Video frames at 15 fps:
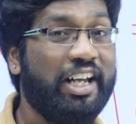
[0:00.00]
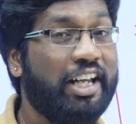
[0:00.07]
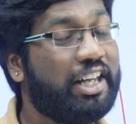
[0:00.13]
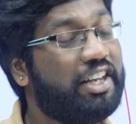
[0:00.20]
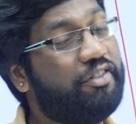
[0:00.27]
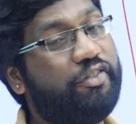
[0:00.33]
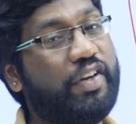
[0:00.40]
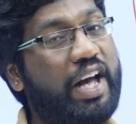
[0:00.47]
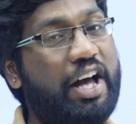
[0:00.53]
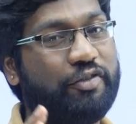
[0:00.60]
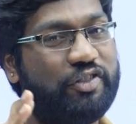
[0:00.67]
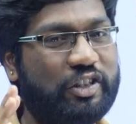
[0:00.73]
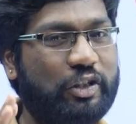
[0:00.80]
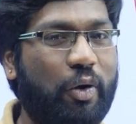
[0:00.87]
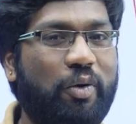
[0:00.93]
If you have
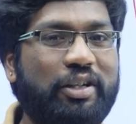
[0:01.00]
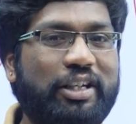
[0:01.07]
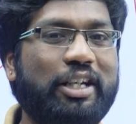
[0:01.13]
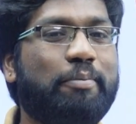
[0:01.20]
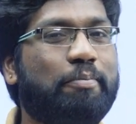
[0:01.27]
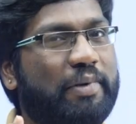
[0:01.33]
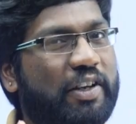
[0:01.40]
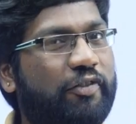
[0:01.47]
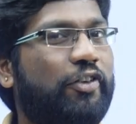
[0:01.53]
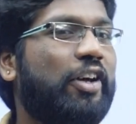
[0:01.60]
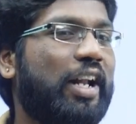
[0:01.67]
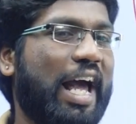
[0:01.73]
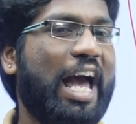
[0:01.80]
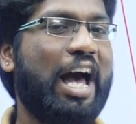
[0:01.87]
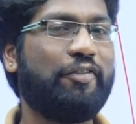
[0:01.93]
solved it before
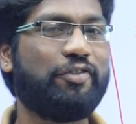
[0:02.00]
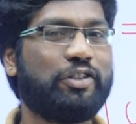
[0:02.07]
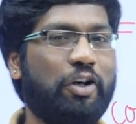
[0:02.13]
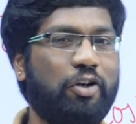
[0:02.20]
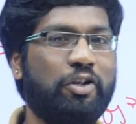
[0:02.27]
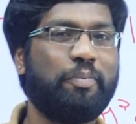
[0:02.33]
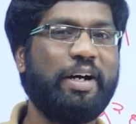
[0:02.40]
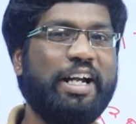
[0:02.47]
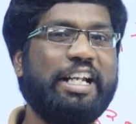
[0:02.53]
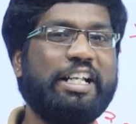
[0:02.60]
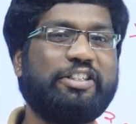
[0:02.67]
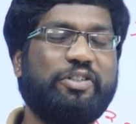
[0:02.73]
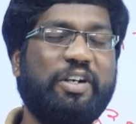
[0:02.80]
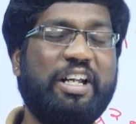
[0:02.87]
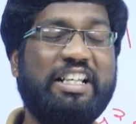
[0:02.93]
I have solved, my dear
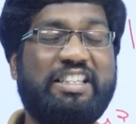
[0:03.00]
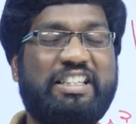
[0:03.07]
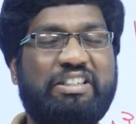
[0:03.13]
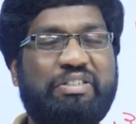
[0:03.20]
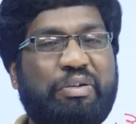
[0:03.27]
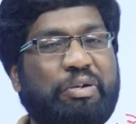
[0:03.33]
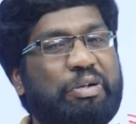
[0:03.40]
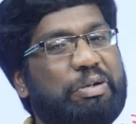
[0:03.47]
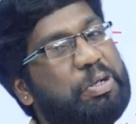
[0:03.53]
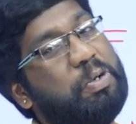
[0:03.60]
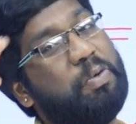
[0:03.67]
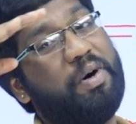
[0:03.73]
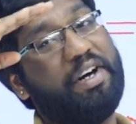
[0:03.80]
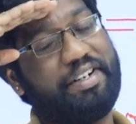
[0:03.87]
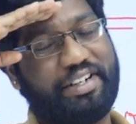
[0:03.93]
students, you are